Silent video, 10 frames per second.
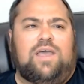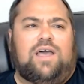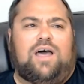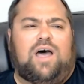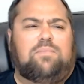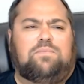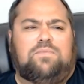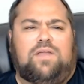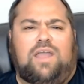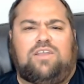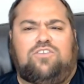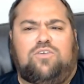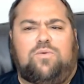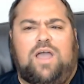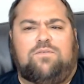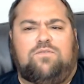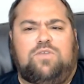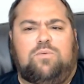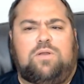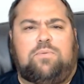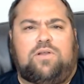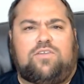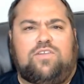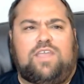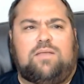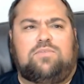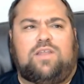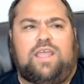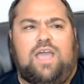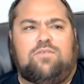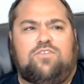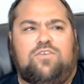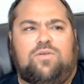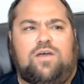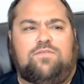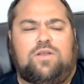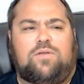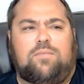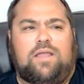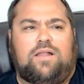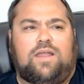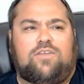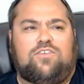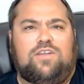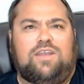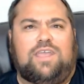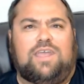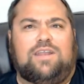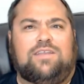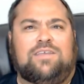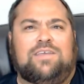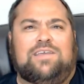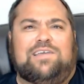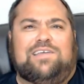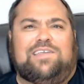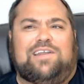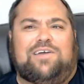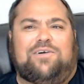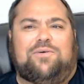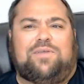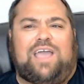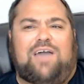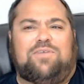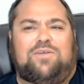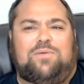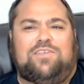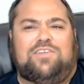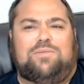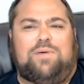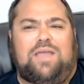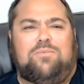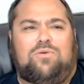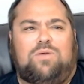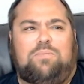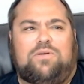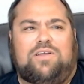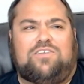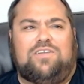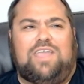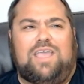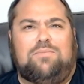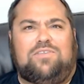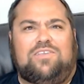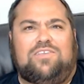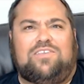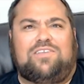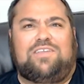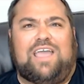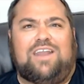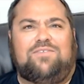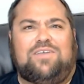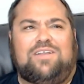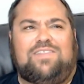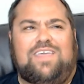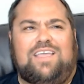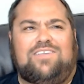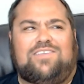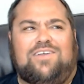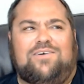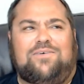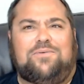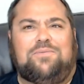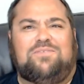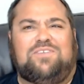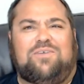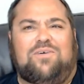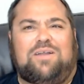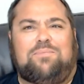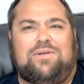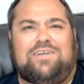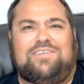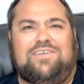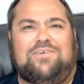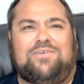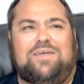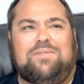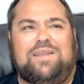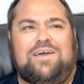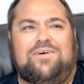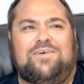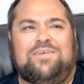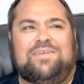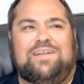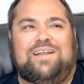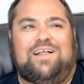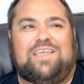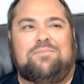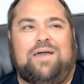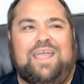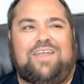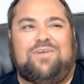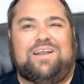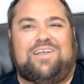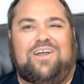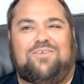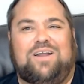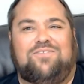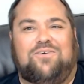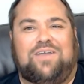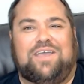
I do have a few reproduction games that I haven't shown off that are in my collection, and you know, having a reason to buy more reproduction games is kind of a good thing, so if you want a part 2, let me know. I'll get my credit card ready for you.